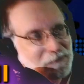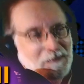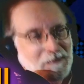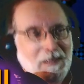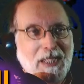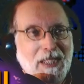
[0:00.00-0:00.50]

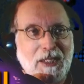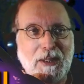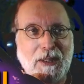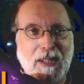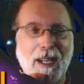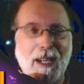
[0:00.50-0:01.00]
It's a
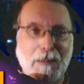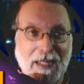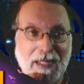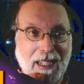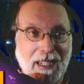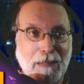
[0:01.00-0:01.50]
little
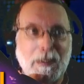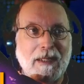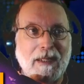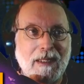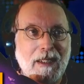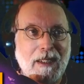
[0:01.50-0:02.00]
complicated, but
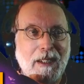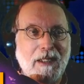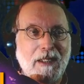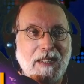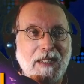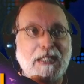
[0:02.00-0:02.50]

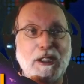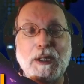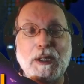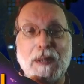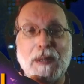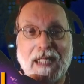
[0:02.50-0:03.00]
these
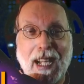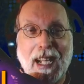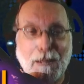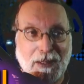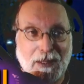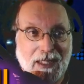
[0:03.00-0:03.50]
2
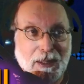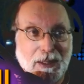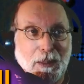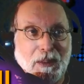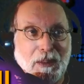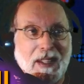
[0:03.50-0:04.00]
encapsulate the
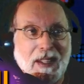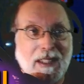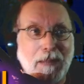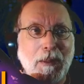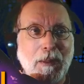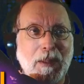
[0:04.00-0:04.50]
whole thing.
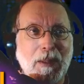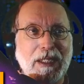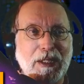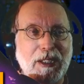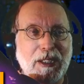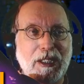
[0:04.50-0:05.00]
Number 1,
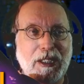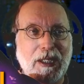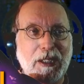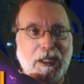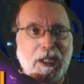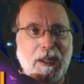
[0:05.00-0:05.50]
you should
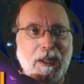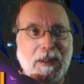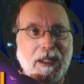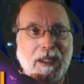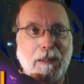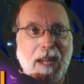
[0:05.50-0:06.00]
show
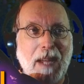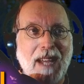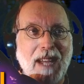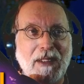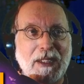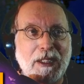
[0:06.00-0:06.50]
that the
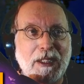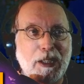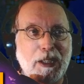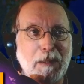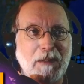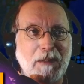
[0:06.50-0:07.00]
pathogen
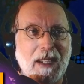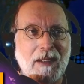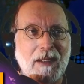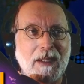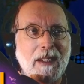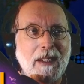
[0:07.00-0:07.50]
should be
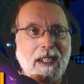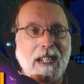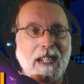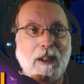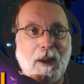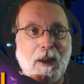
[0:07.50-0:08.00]
found
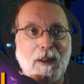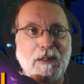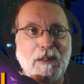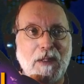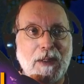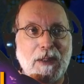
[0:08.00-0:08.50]
in all
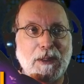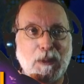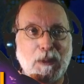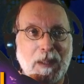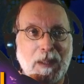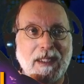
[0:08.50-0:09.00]
of those
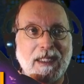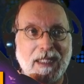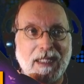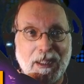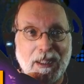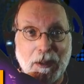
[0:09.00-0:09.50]
with the
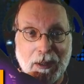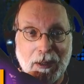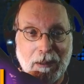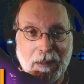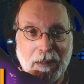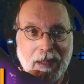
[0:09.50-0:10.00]

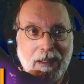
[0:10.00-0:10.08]
syndrome.